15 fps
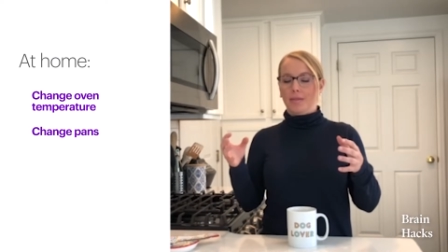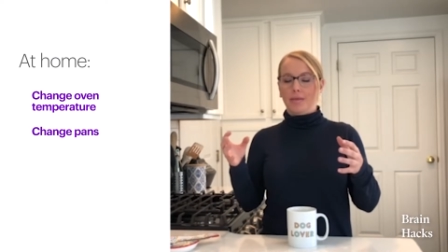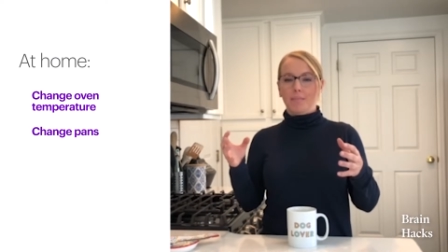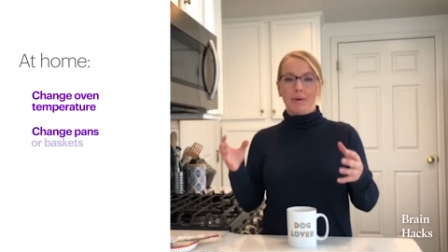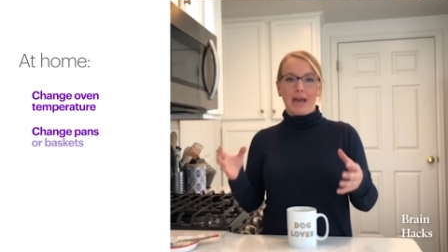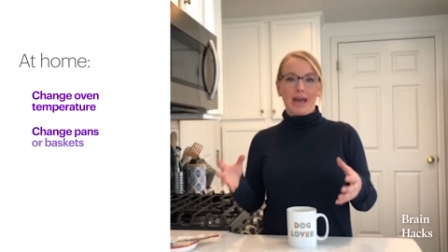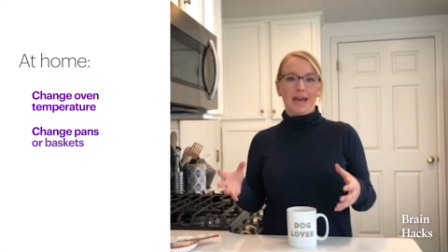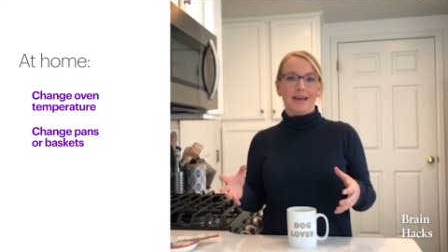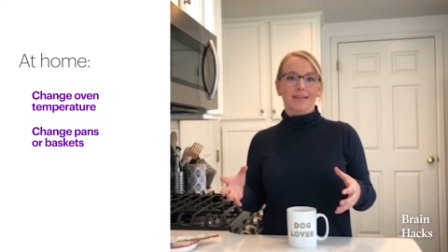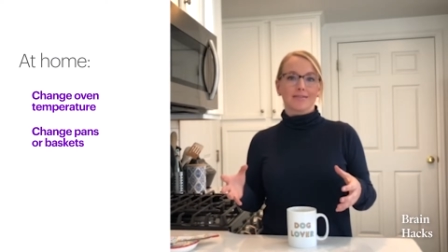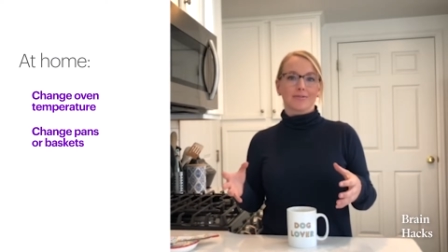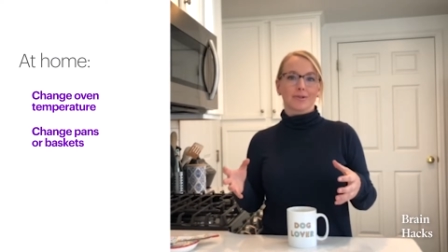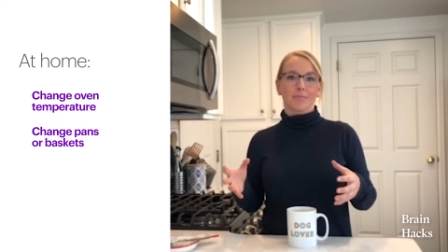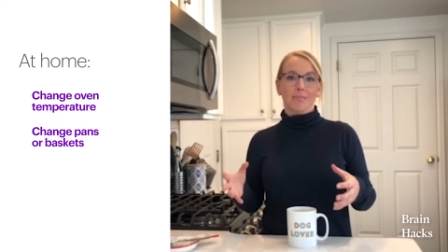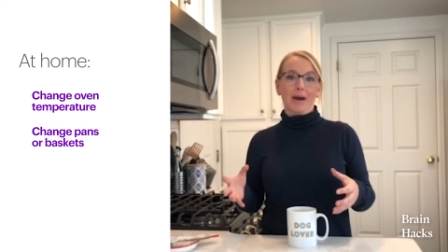the pans or
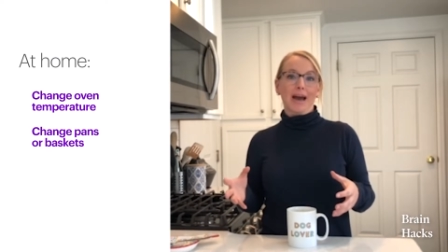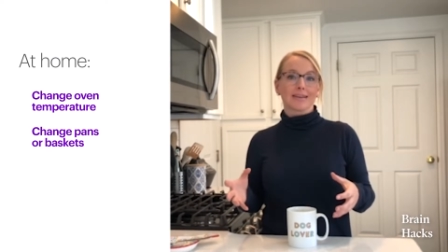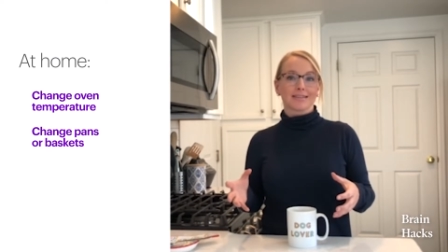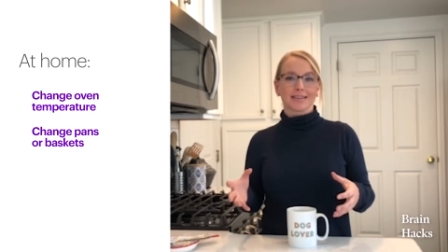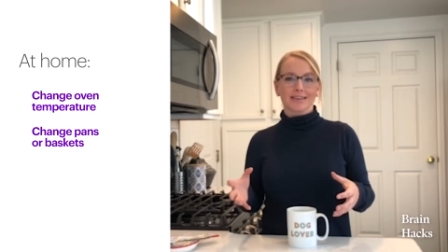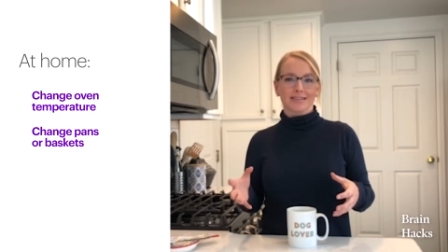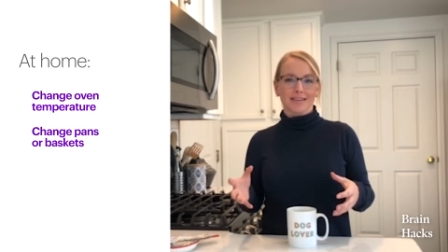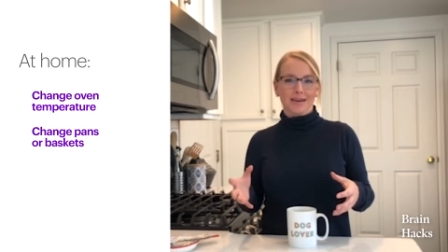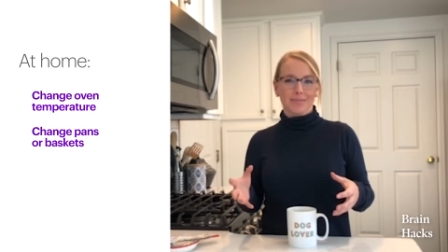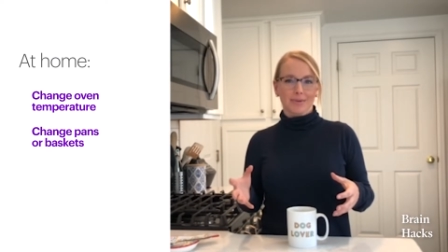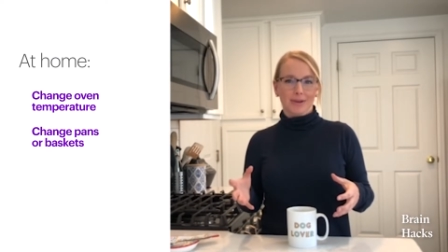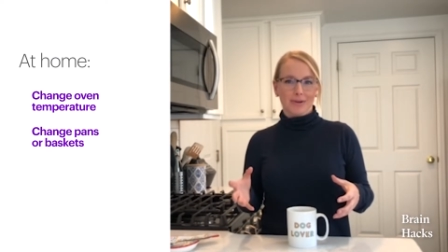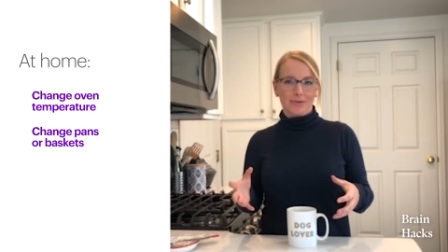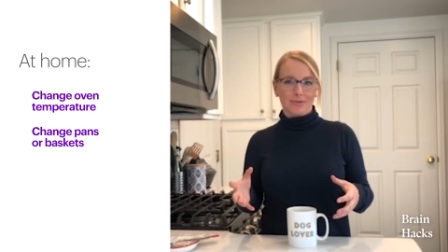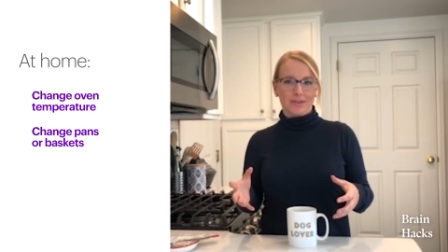the baskets I'm
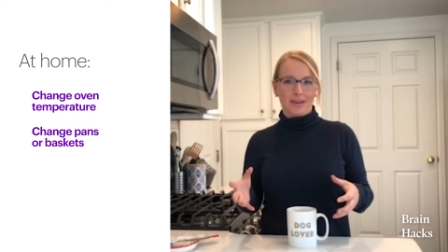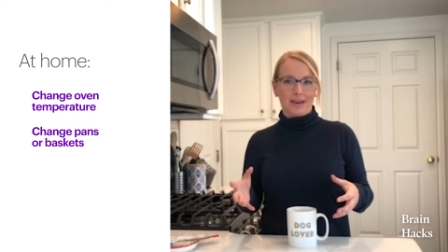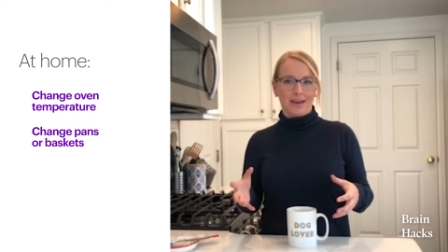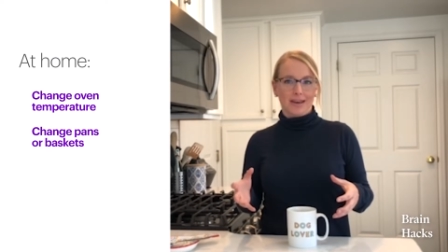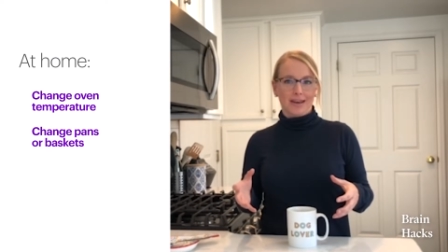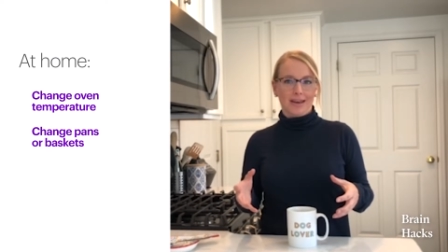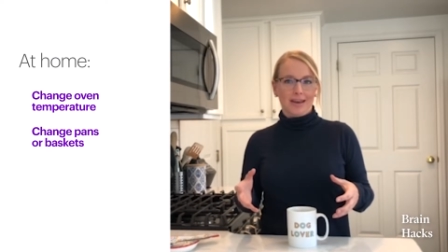using.